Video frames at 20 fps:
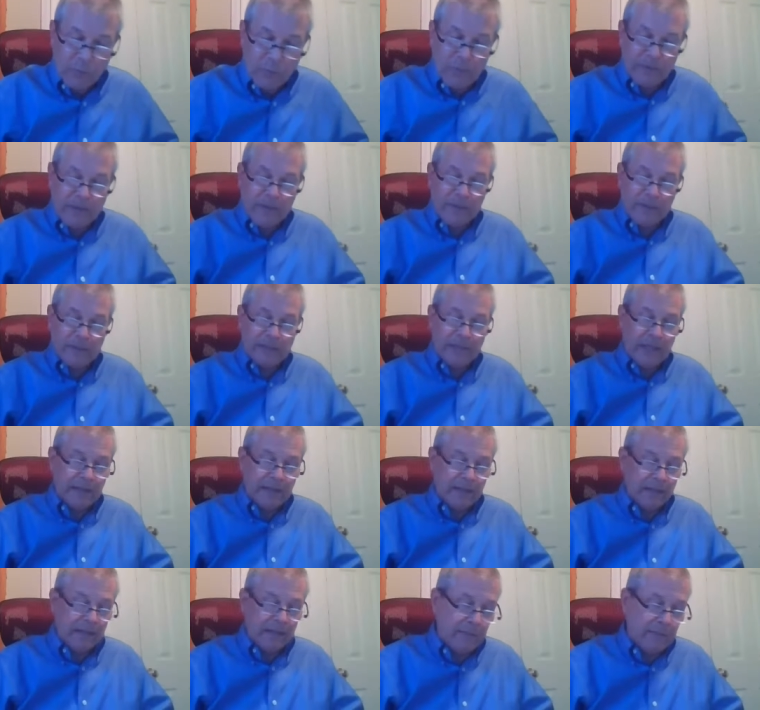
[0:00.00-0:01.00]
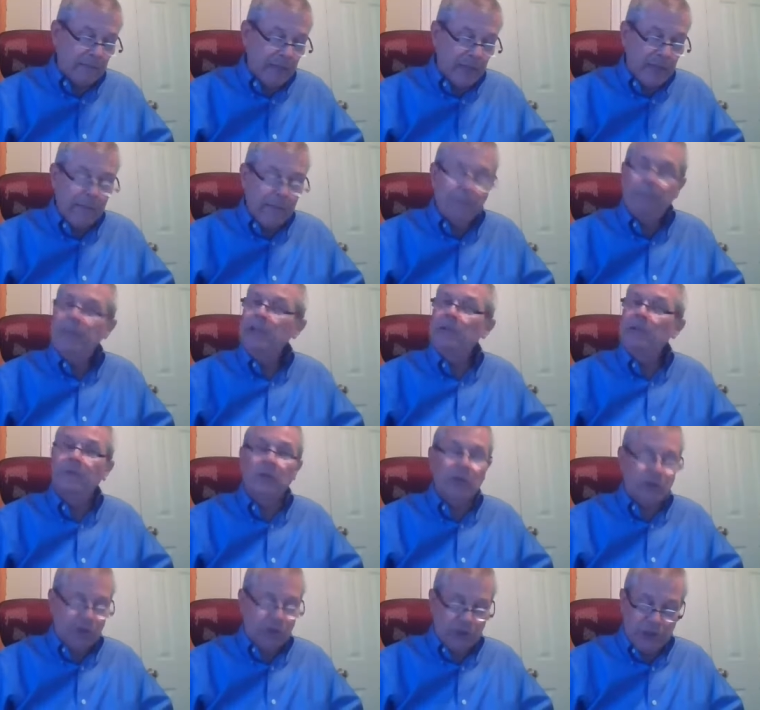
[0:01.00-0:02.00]
with them and said to them, Be
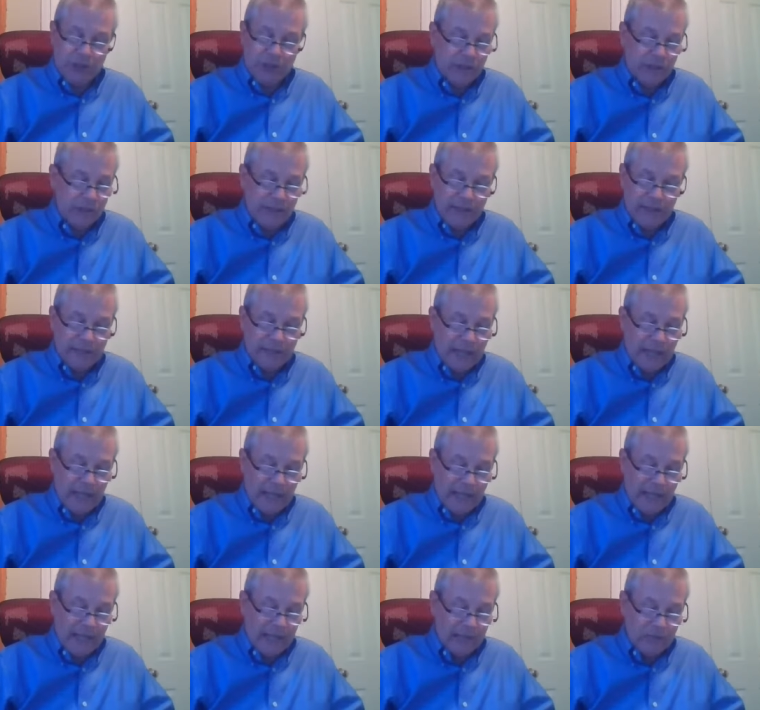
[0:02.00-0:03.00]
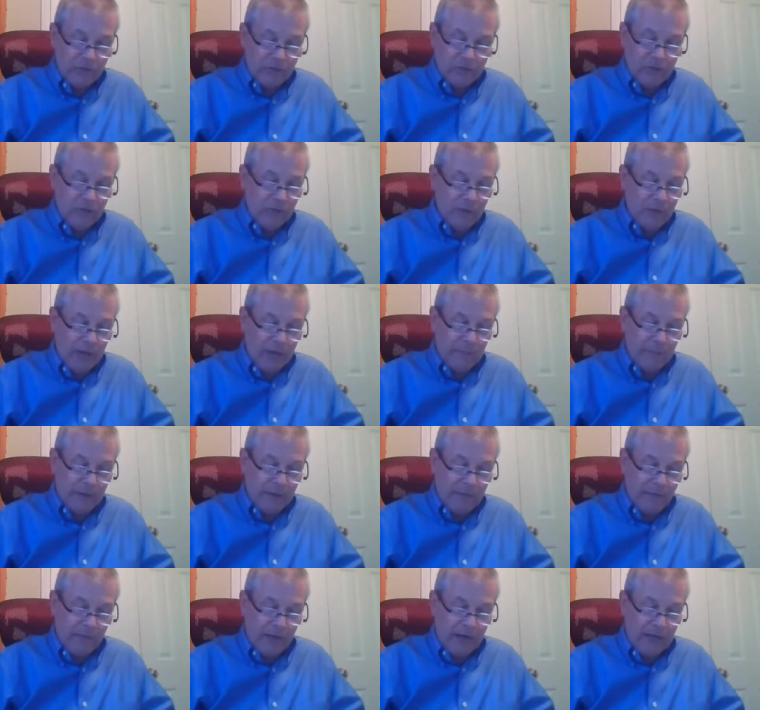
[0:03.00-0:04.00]
of good cheer, it is I, do not
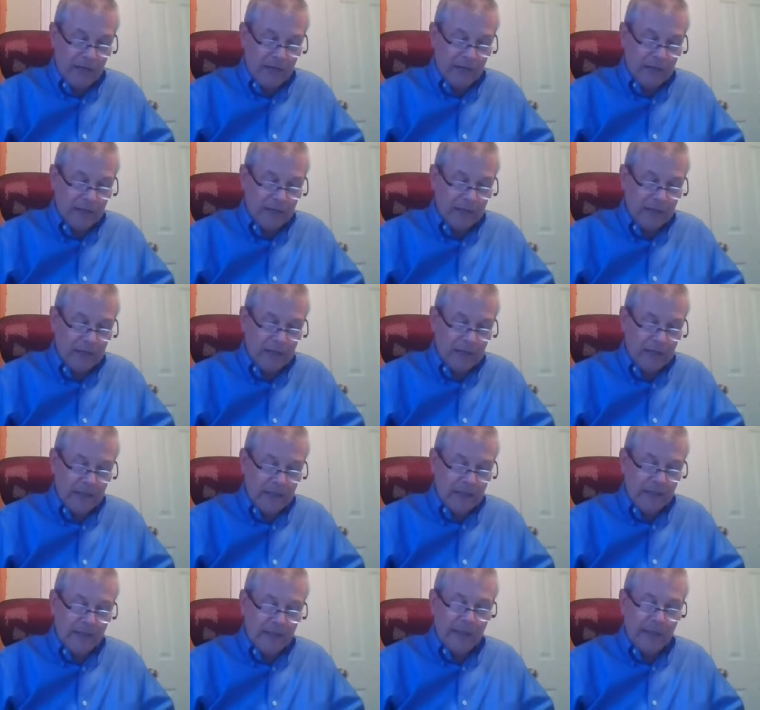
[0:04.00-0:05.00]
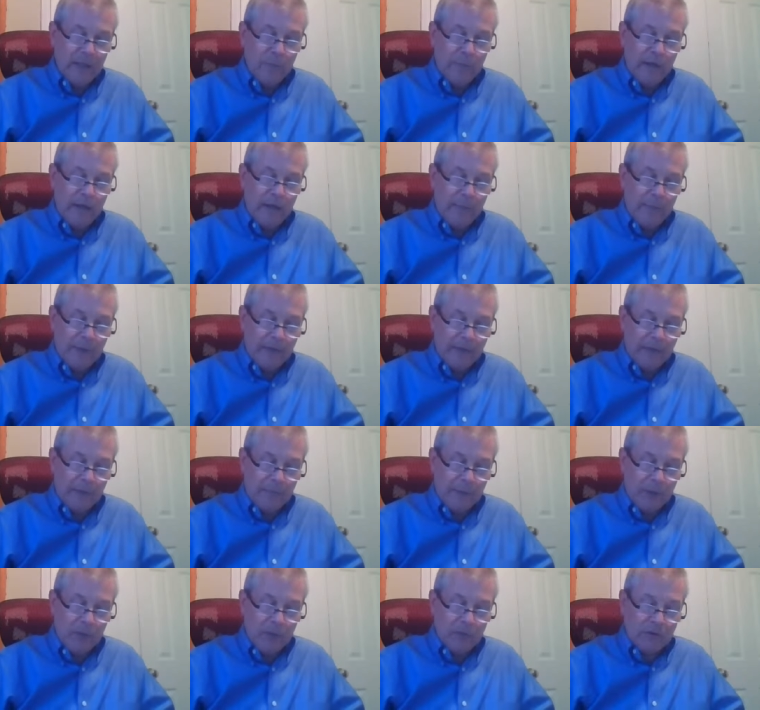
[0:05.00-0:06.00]
be afraid. Then he went up into the
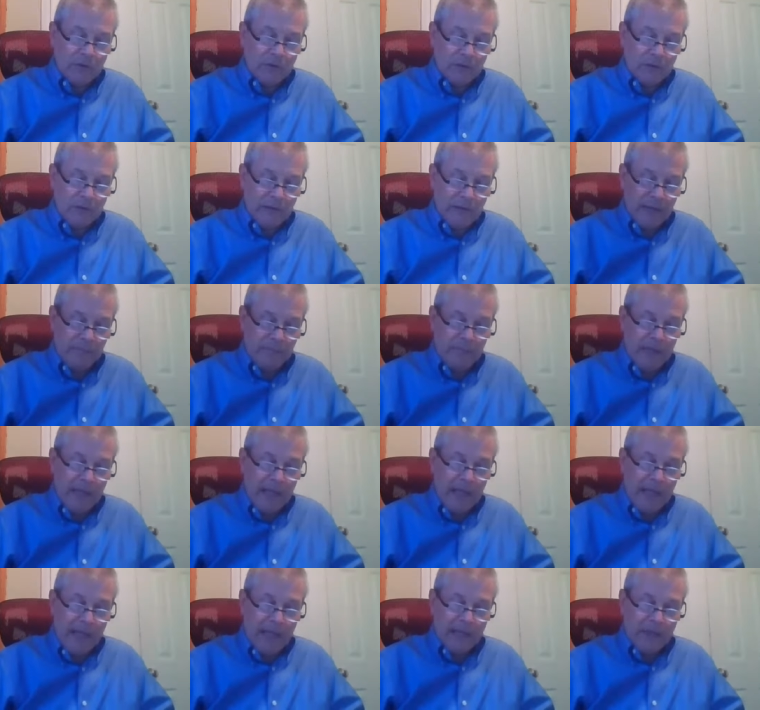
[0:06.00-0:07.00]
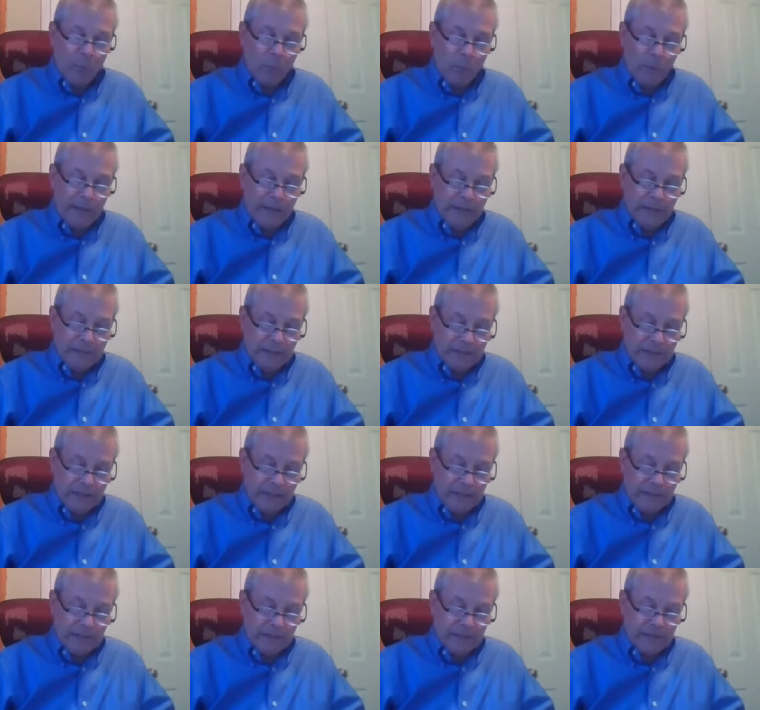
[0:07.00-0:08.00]
boat to them, and the wind
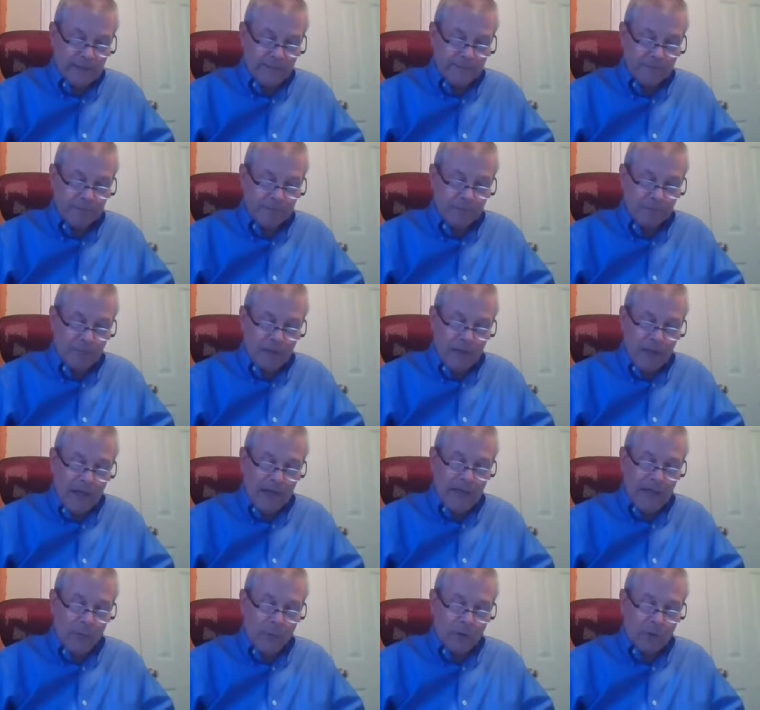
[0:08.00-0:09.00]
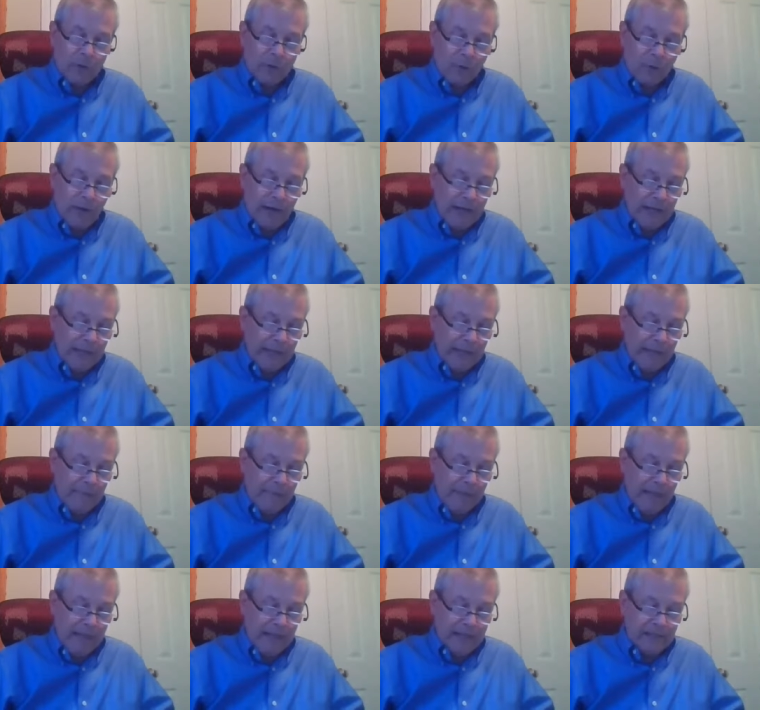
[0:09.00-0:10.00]
ceased. And they were greatly
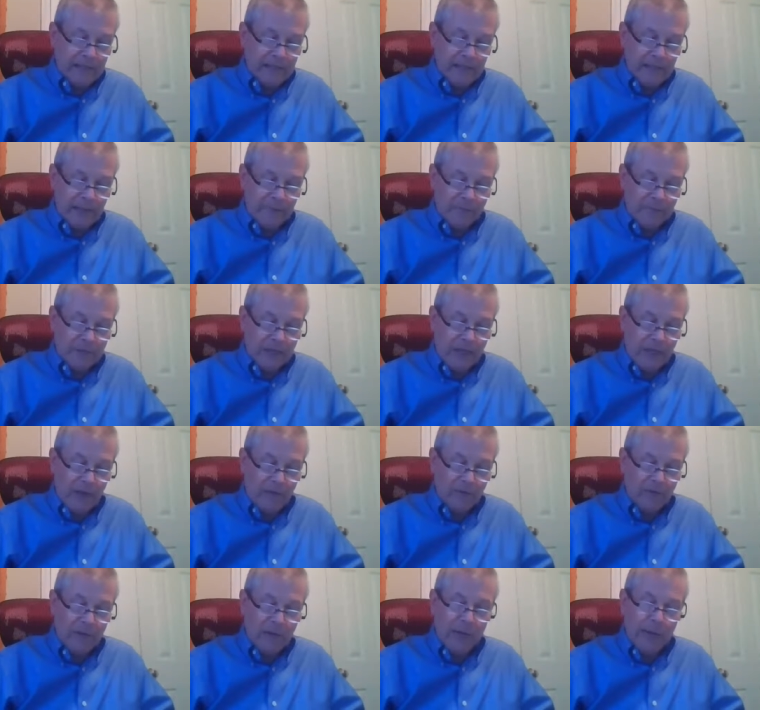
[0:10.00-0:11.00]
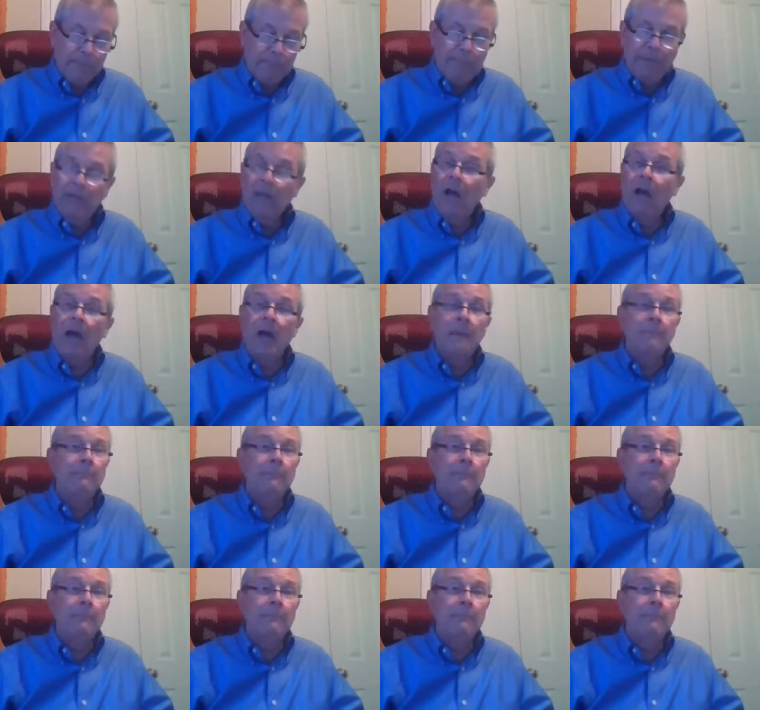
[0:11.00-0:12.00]
amazed in themselves,
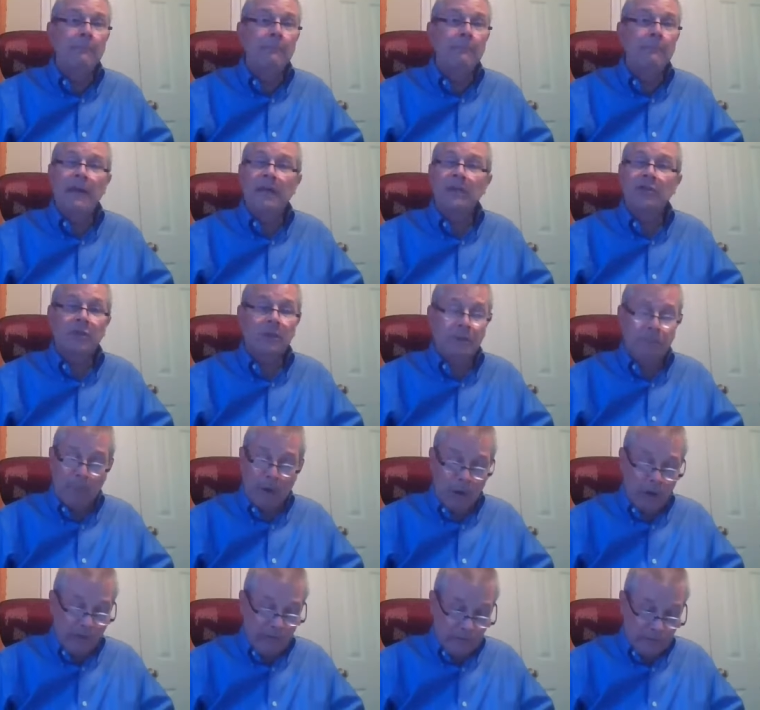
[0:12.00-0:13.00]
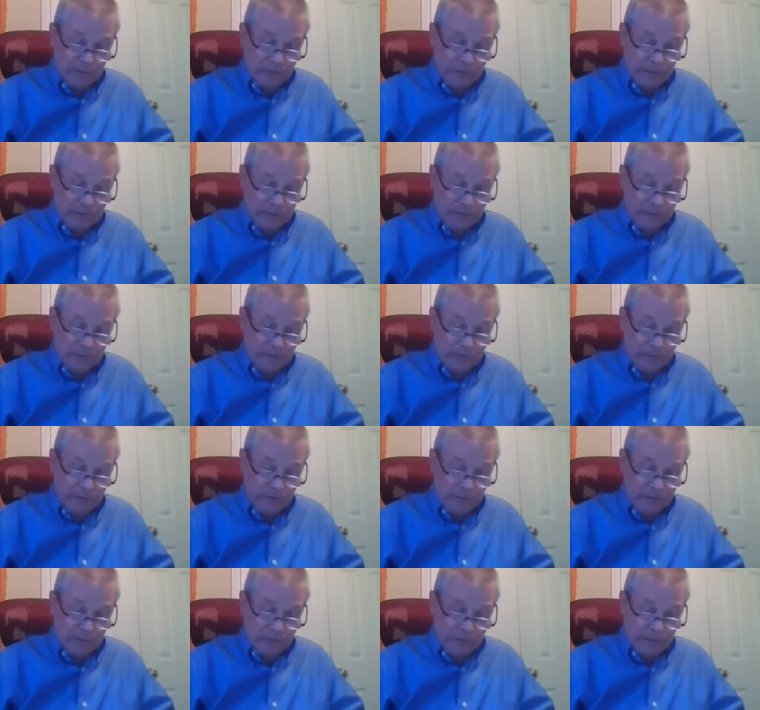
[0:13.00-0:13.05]
beyond measure, and marveled.